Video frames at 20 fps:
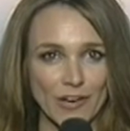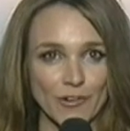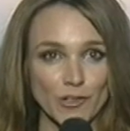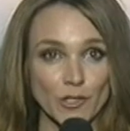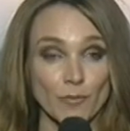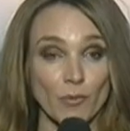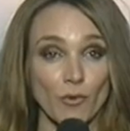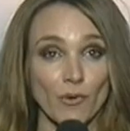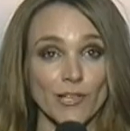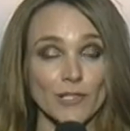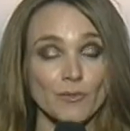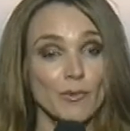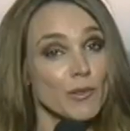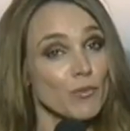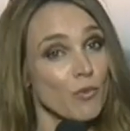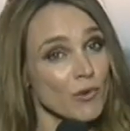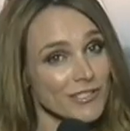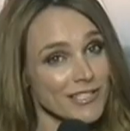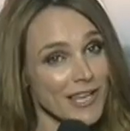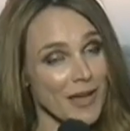here are the boys
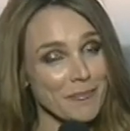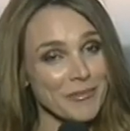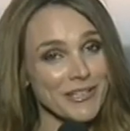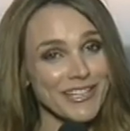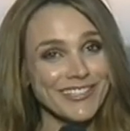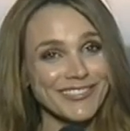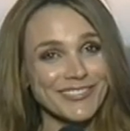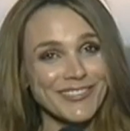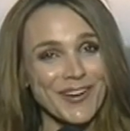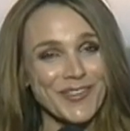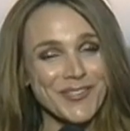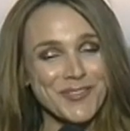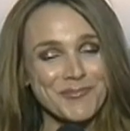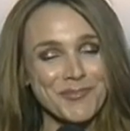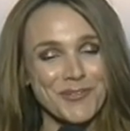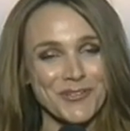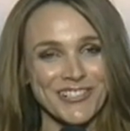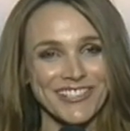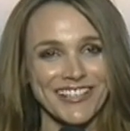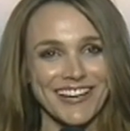with what's happening on
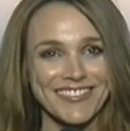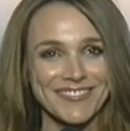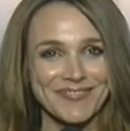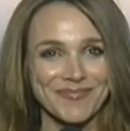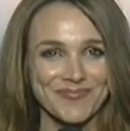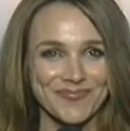the water.